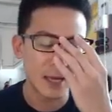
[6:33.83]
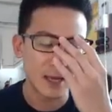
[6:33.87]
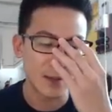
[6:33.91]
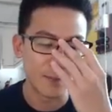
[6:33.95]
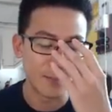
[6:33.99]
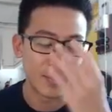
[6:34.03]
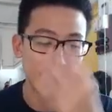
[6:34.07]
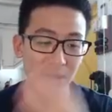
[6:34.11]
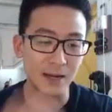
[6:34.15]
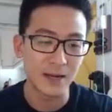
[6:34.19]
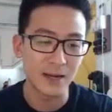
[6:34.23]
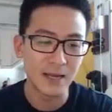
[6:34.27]

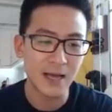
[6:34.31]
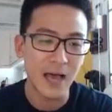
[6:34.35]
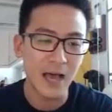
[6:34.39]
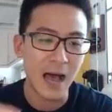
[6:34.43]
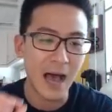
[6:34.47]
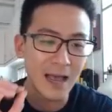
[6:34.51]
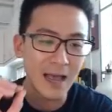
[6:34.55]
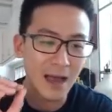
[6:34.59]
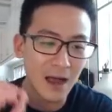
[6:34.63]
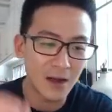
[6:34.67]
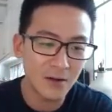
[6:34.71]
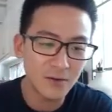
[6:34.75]
But
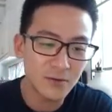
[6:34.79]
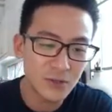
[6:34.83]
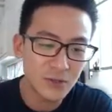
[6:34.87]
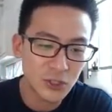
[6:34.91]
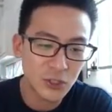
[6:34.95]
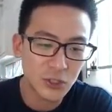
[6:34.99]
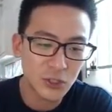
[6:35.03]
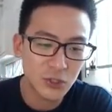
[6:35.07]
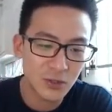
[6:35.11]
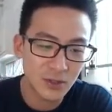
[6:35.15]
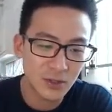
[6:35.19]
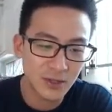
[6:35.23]
I
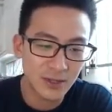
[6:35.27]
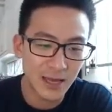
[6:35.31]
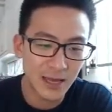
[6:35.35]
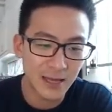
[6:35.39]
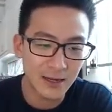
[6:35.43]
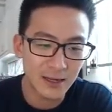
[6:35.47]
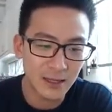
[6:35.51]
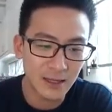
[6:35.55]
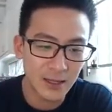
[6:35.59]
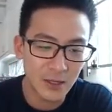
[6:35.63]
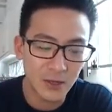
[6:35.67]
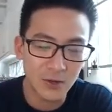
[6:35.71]
understood
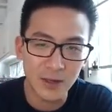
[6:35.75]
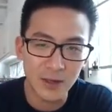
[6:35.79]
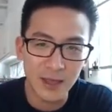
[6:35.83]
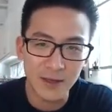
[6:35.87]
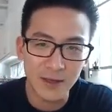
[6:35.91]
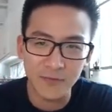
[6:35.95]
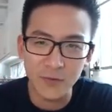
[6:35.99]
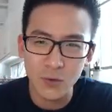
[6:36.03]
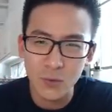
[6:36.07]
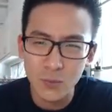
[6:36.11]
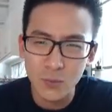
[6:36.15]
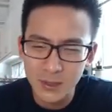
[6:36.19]
that,
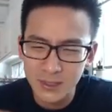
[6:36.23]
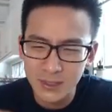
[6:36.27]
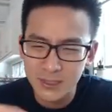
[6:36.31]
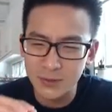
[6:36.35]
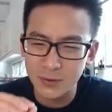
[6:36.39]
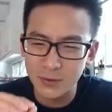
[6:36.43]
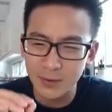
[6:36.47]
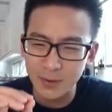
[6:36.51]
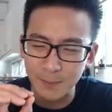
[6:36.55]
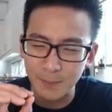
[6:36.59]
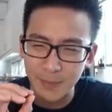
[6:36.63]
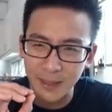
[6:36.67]
if you were
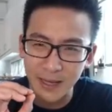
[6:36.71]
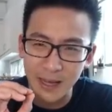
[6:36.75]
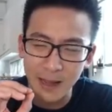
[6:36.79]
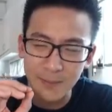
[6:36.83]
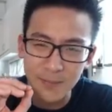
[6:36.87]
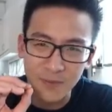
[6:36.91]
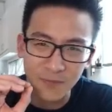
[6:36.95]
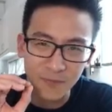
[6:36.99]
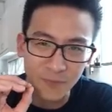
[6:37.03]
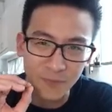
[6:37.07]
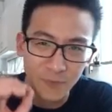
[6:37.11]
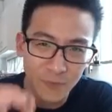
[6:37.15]
to
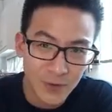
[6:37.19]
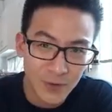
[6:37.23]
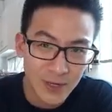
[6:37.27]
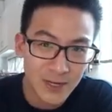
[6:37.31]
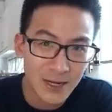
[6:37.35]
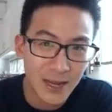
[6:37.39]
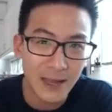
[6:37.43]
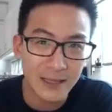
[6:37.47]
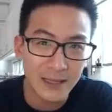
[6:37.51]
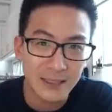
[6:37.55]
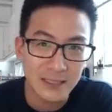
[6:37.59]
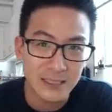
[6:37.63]
become a
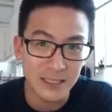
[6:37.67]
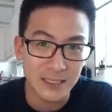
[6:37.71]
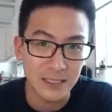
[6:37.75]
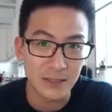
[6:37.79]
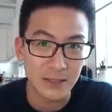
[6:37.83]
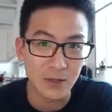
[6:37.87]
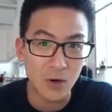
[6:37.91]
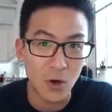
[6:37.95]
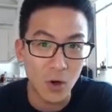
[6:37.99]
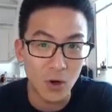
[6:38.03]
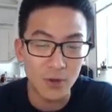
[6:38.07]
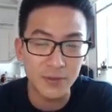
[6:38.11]

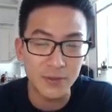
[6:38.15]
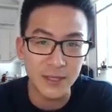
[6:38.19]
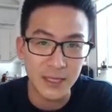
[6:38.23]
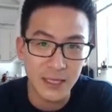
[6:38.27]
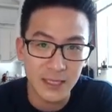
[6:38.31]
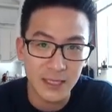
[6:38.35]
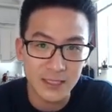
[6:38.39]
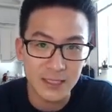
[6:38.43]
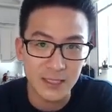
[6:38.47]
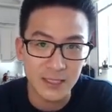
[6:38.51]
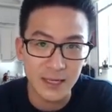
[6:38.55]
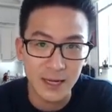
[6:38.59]
freelancer on the
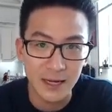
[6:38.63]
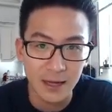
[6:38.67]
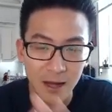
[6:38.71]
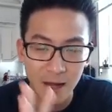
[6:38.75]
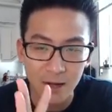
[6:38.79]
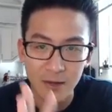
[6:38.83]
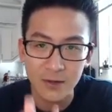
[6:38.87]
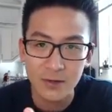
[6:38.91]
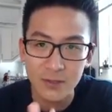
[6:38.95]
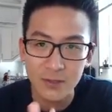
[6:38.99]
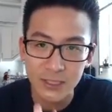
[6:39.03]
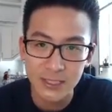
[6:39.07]
internet,
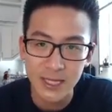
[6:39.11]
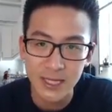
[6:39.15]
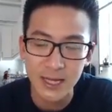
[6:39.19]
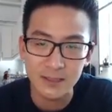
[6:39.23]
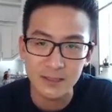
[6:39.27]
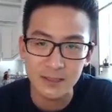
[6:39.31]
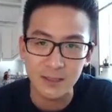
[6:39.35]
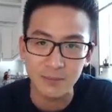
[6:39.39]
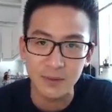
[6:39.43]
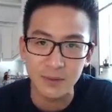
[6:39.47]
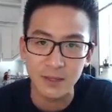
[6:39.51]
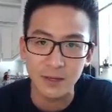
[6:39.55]
understand
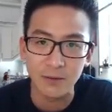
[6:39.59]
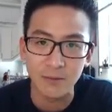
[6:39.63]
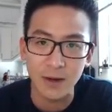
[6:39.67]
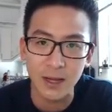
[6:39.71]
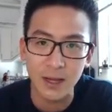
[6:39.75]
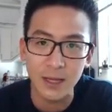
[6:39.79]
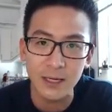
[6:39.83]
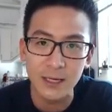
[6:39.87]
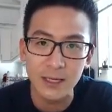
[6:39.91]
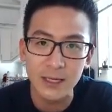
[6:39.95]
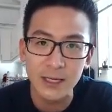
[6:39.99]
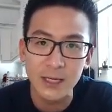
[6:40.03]
something,
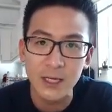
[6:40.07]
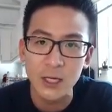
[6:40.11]
right?